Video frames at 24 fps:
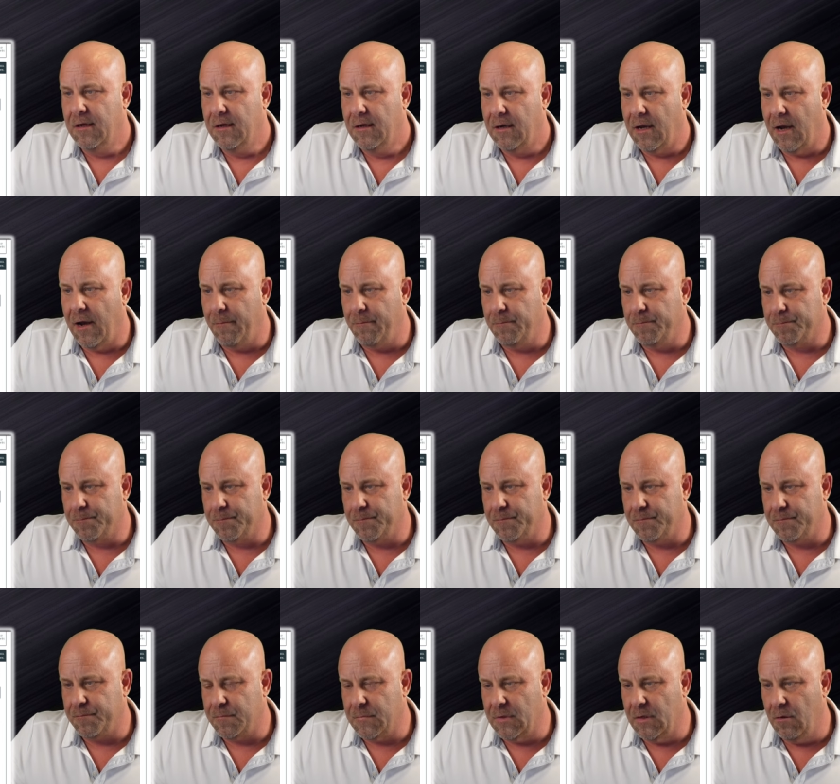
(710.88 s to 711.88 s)
Um,
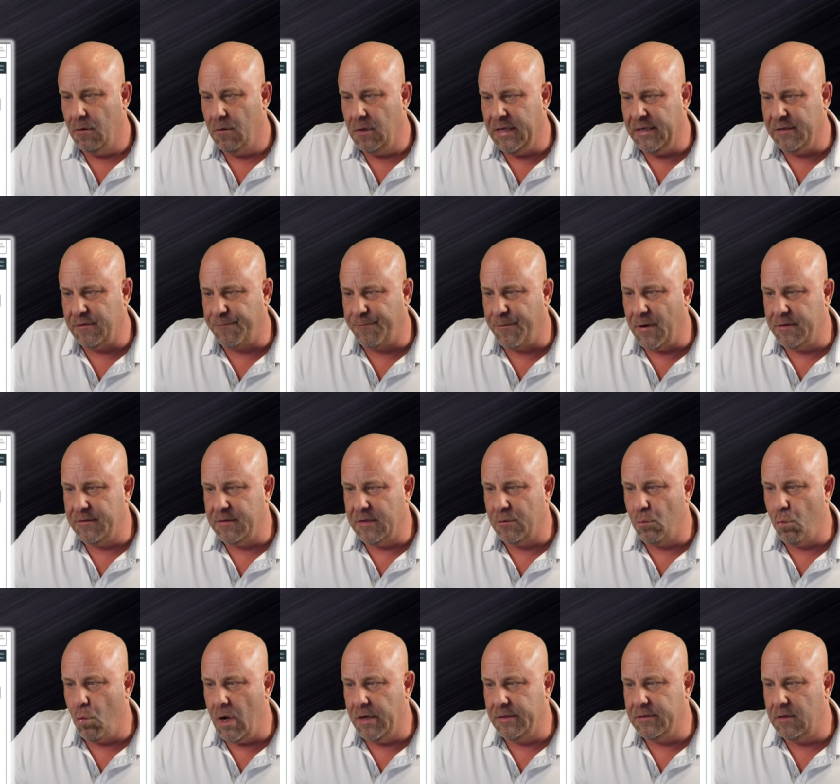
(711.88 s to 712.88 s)
he's funded
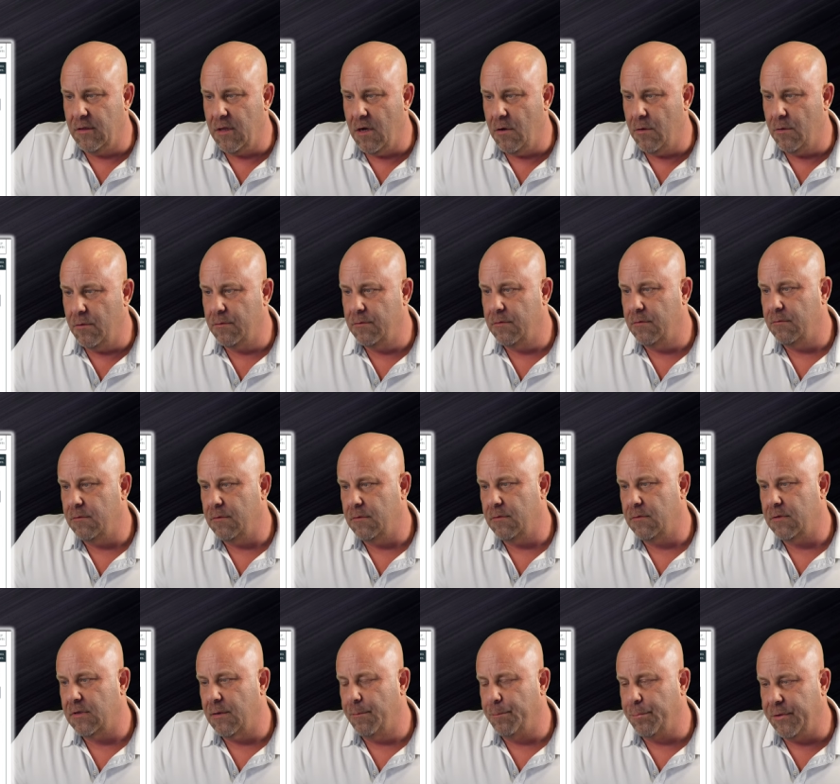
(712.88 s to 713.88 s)
one loan,
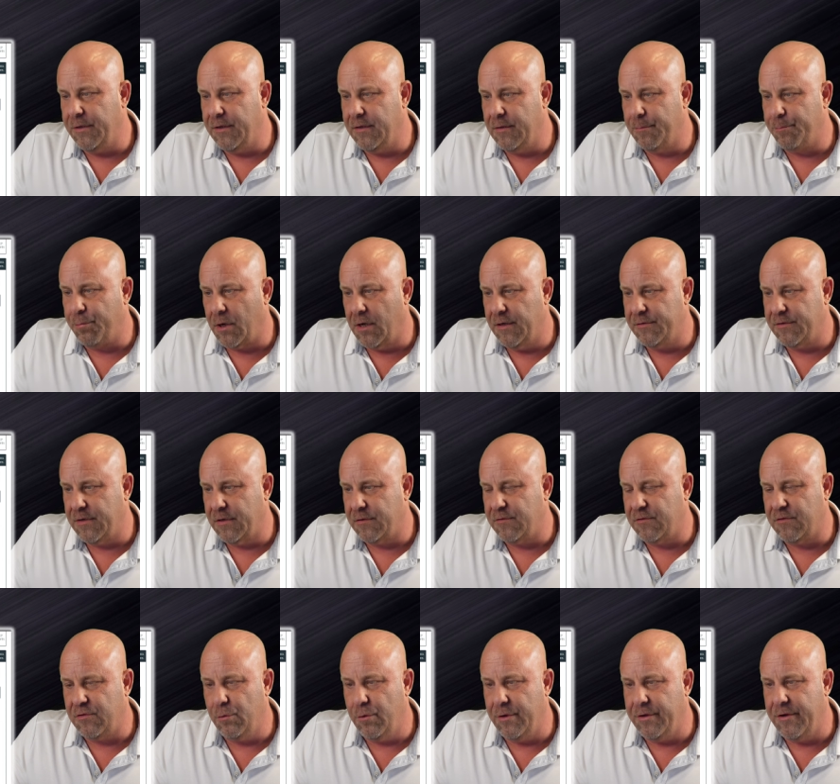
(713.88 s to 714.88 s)
completed projects,
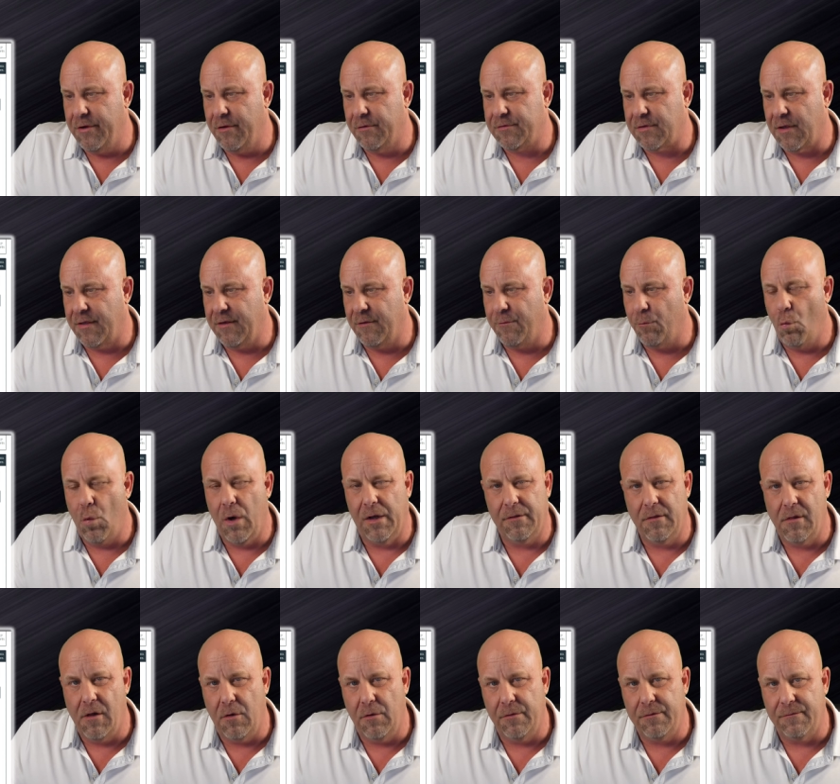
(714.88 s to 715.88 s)
two a year. So I think
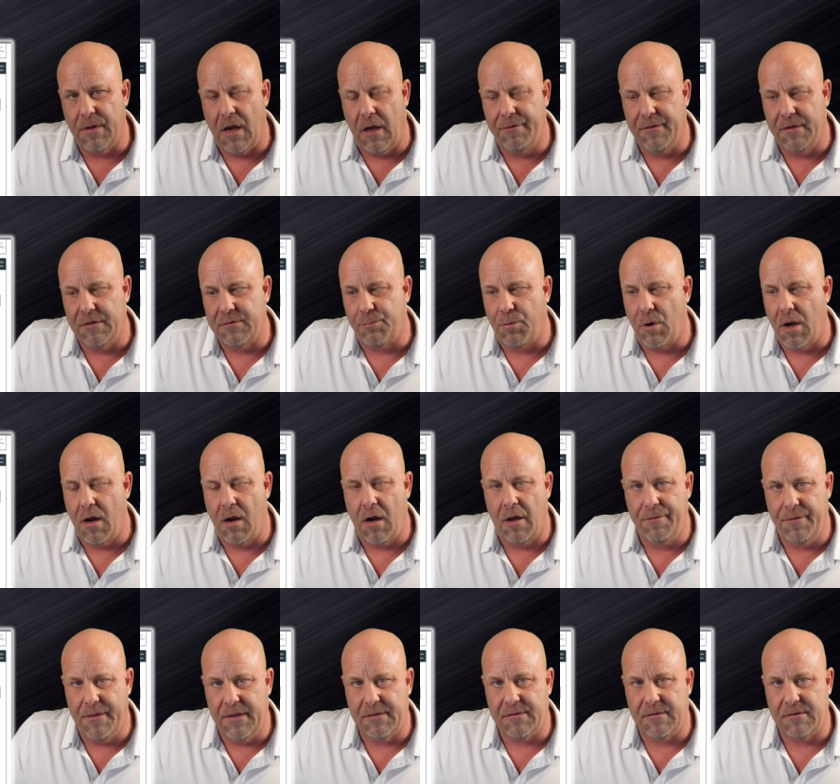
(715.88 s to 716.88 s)
one loan on this pro
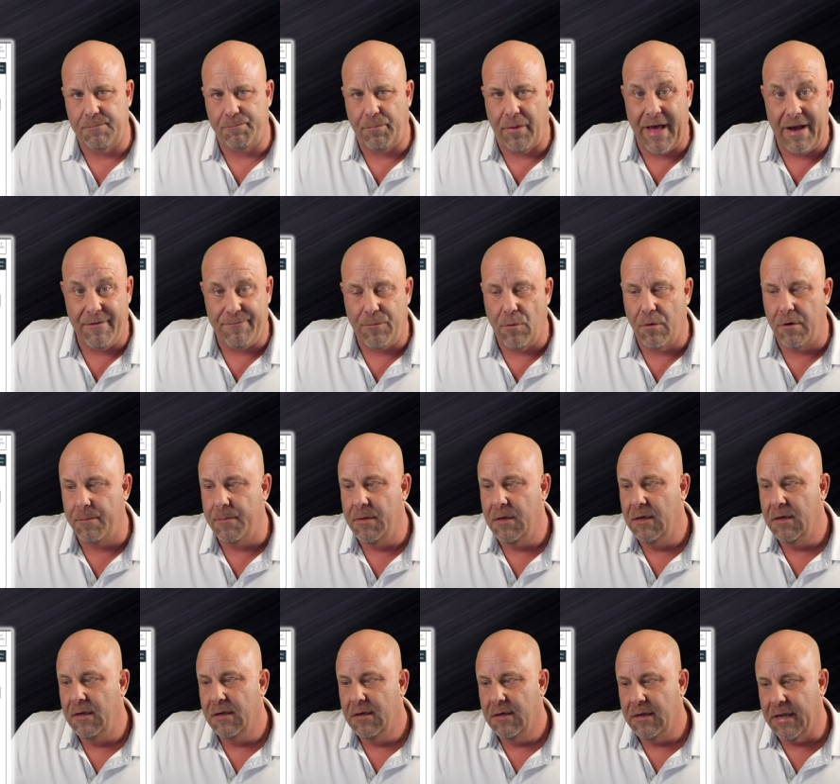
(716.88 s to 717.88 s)
on this platform,
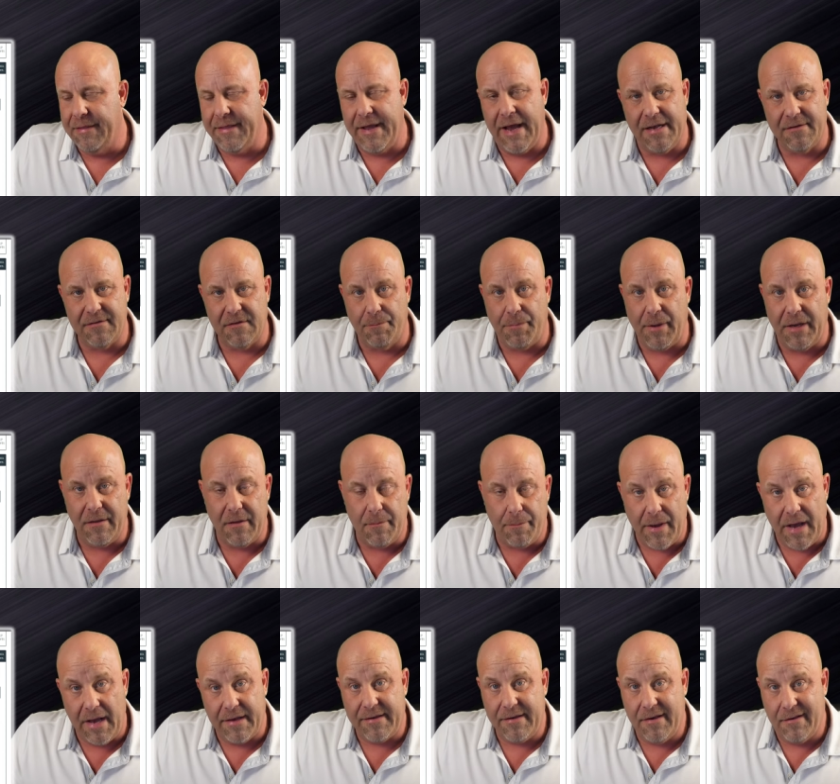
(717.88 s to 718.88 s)
and it hasn't paid it
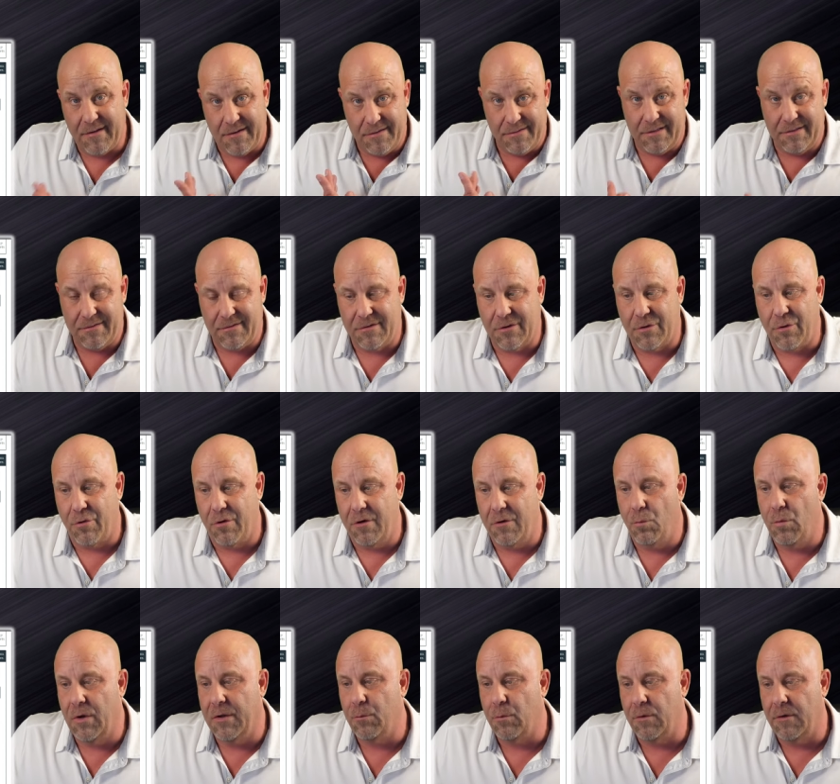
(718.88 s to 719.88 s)
back yet because it's the
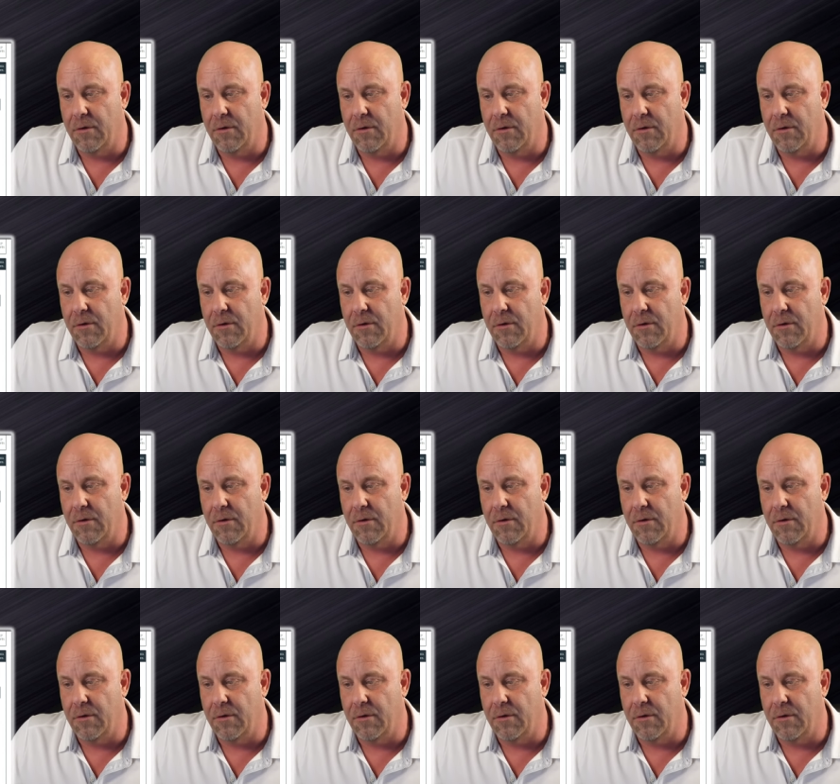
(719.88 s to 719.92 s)
current one we're